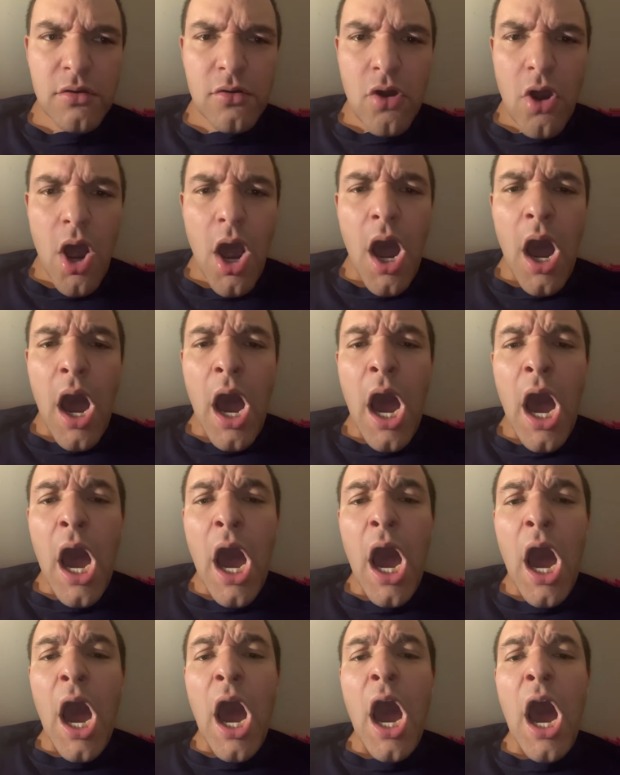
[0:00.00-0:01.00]

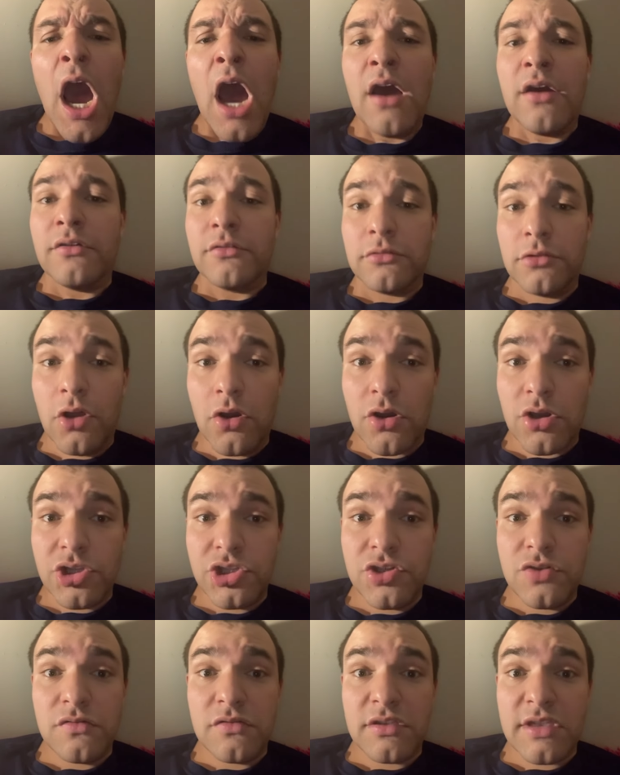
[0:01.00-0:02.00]
Oh! Look
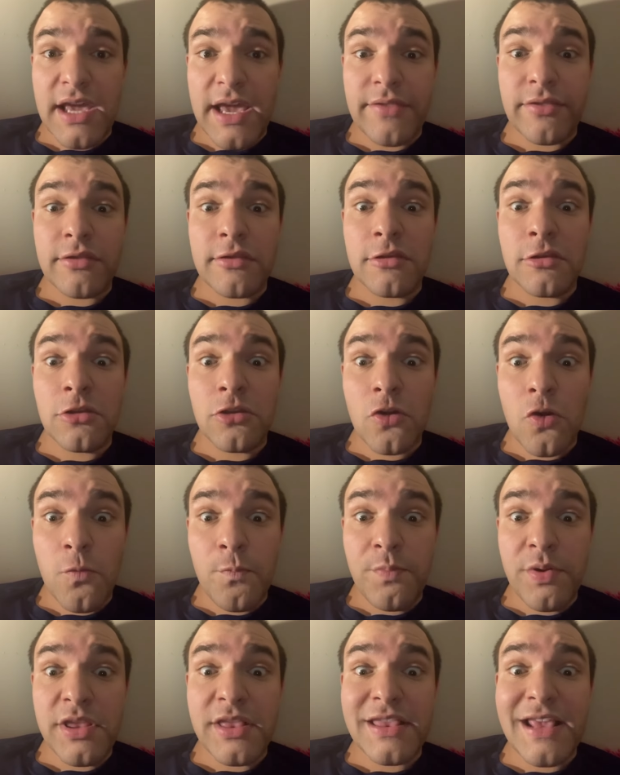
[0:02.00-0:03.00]
at you, that
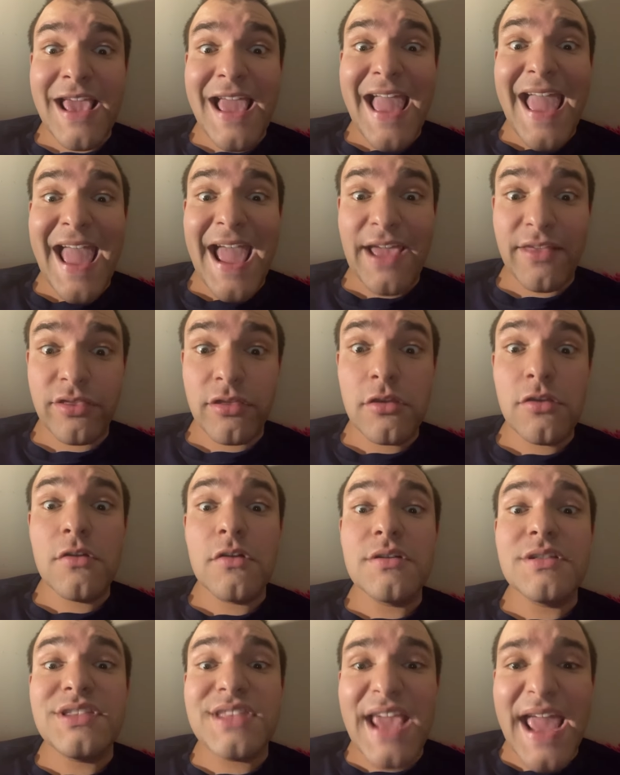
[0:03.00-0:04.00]
stupid. The answering
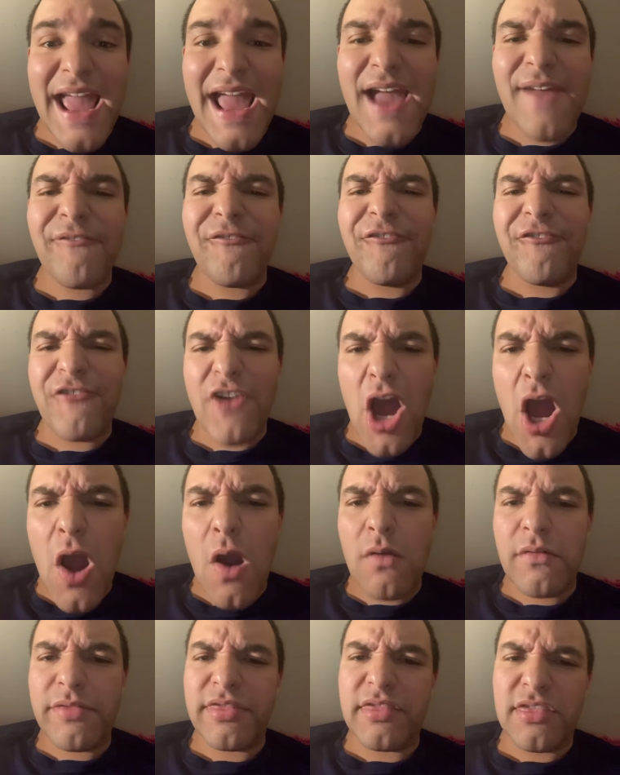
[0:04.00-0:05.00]
your damn
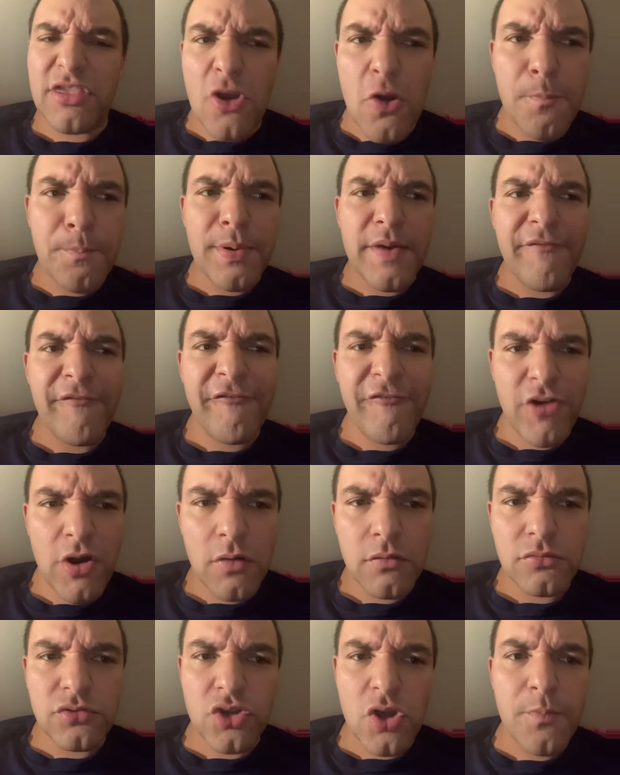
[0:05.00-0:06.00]
phone. Stupid
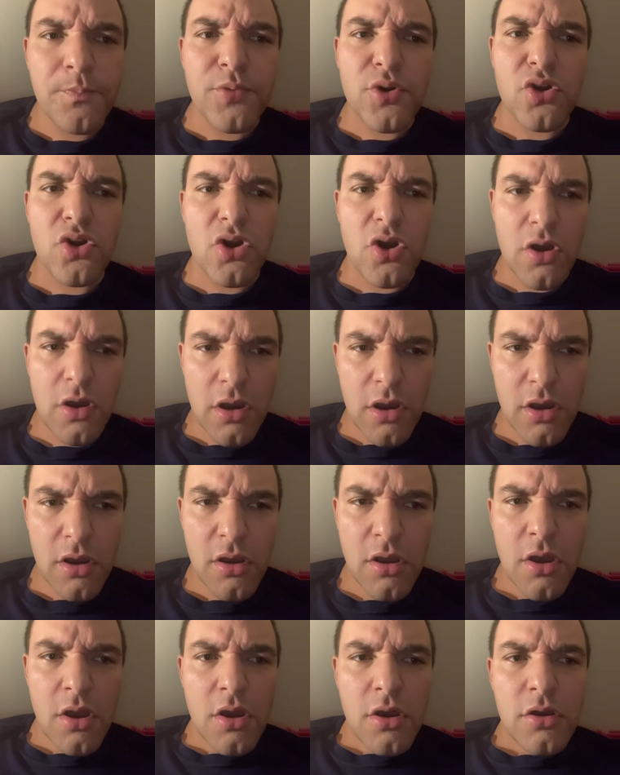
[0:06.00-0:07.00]
phone. Stupid
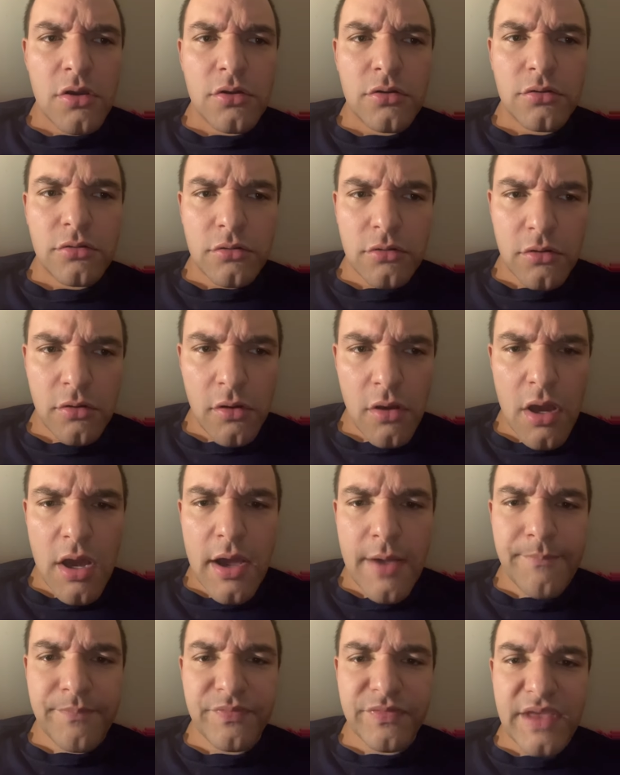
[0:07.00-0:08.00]
car.
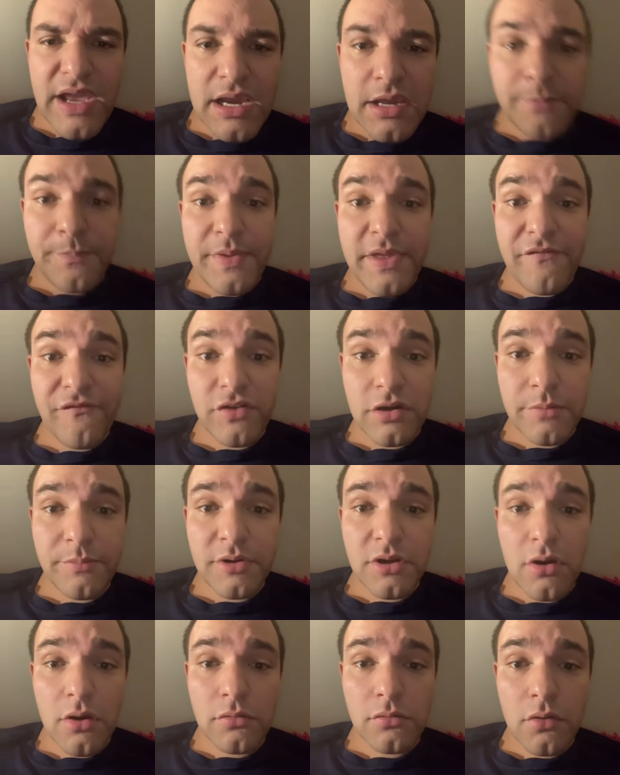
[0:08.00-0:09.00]
That could be
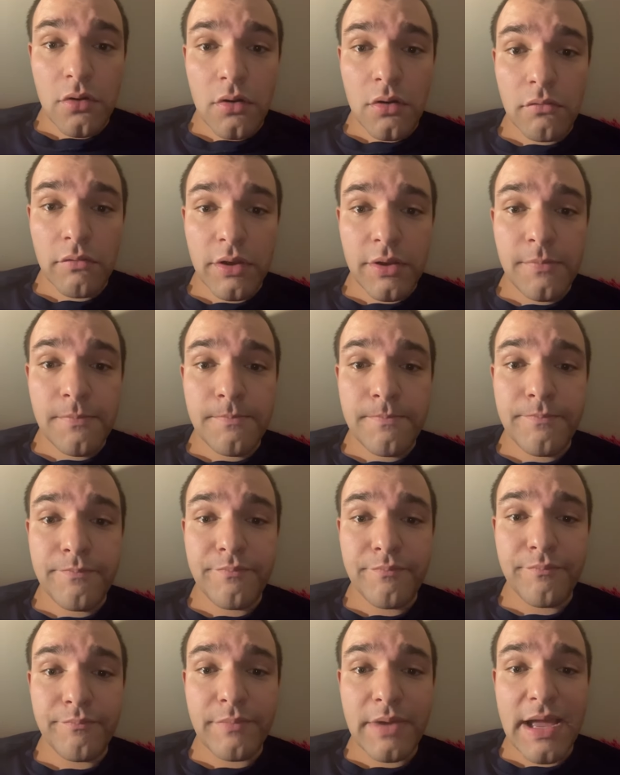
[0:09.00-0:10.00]
fundamental along with
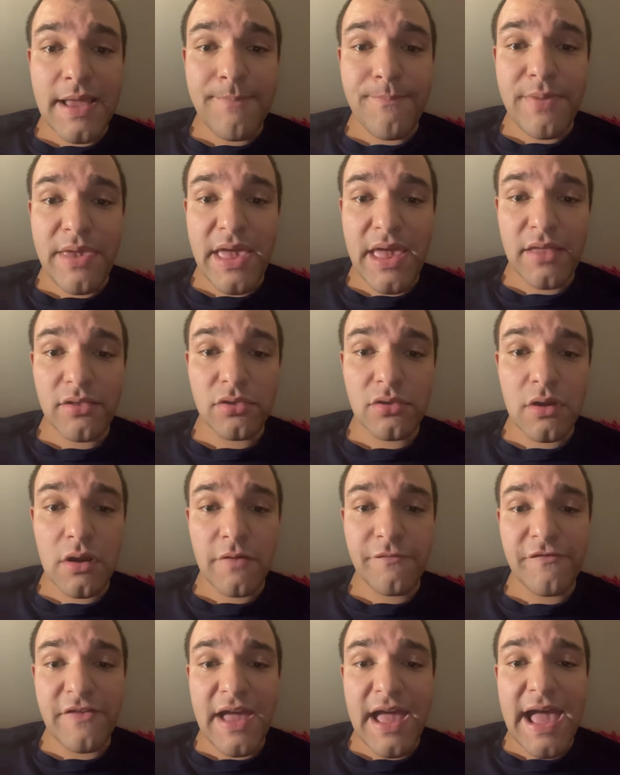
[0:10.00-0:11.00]
my picked
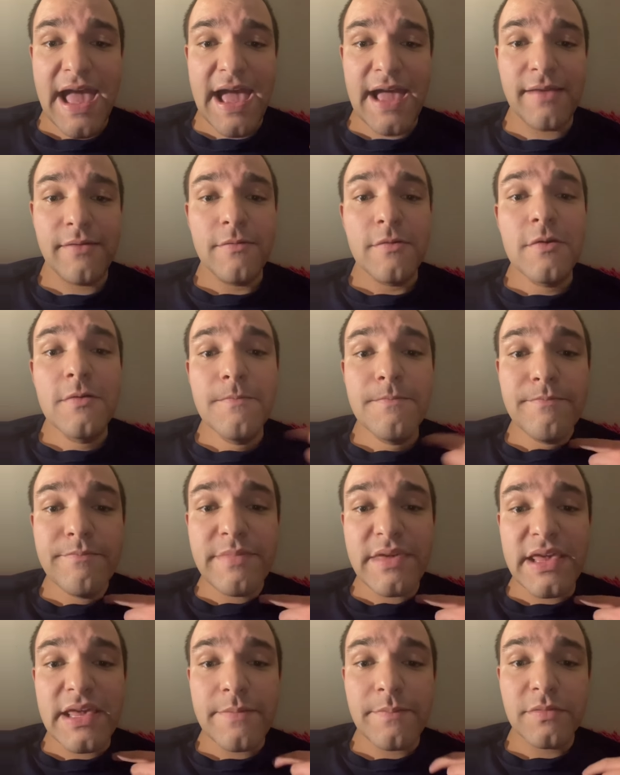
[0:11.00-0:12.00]
off at
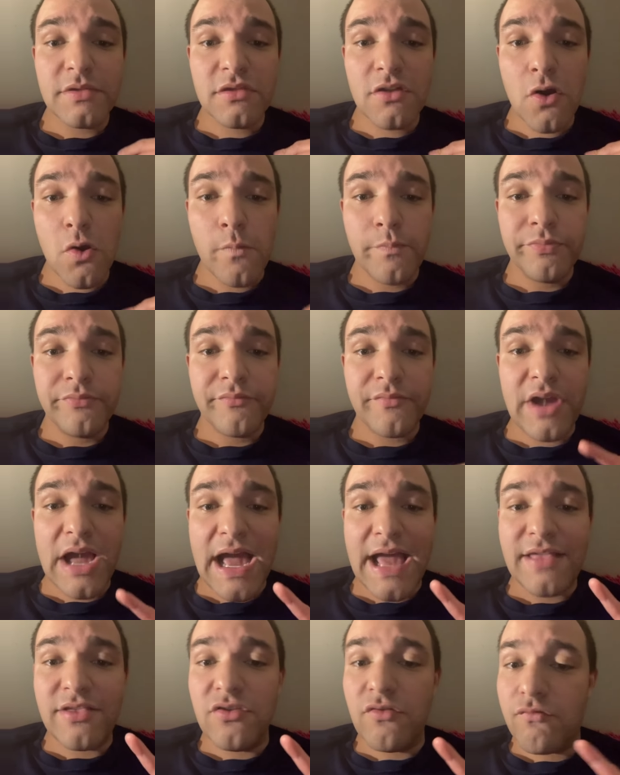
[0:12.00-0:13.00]
me. So
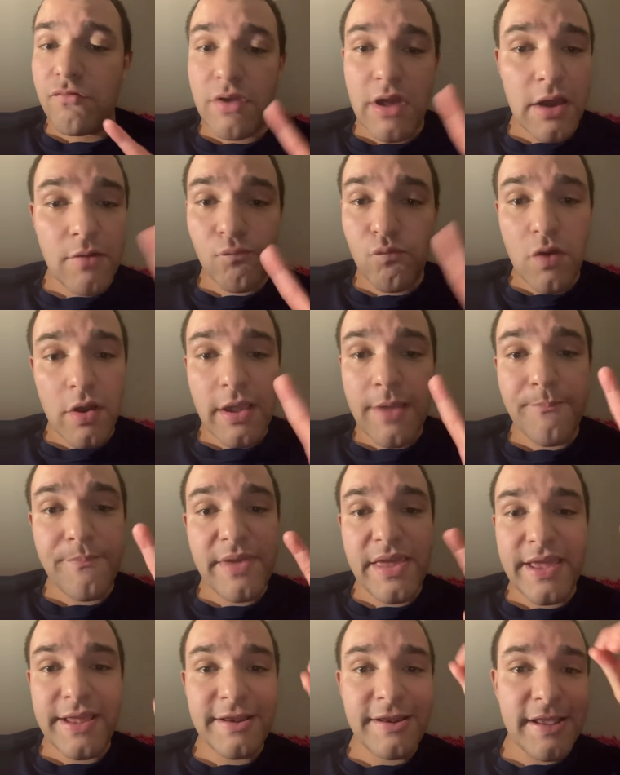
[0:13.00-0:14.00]
I do not
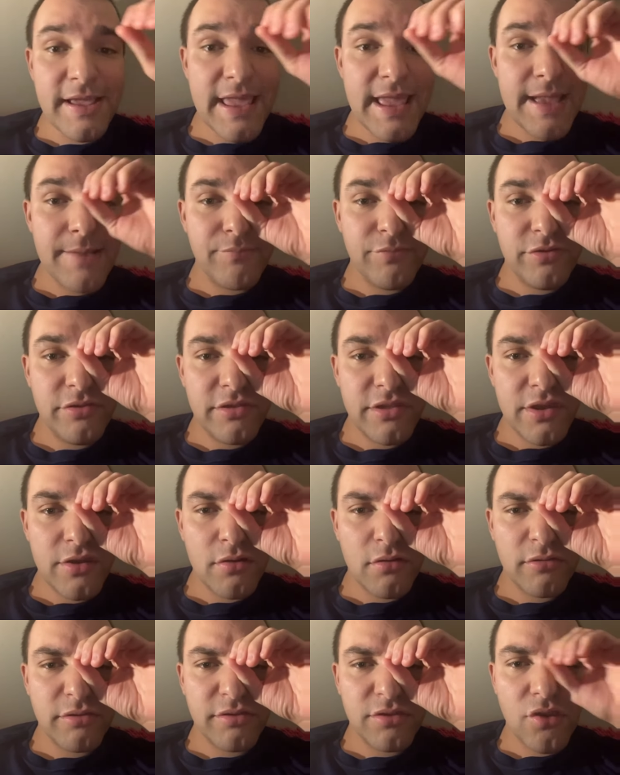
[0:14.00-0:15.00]
recommend it. Give
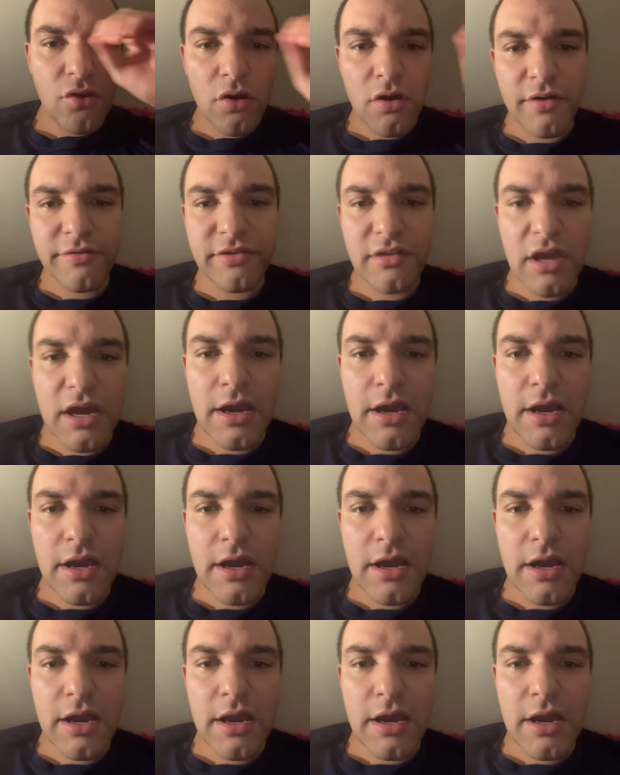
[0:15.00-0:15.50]
0 stars.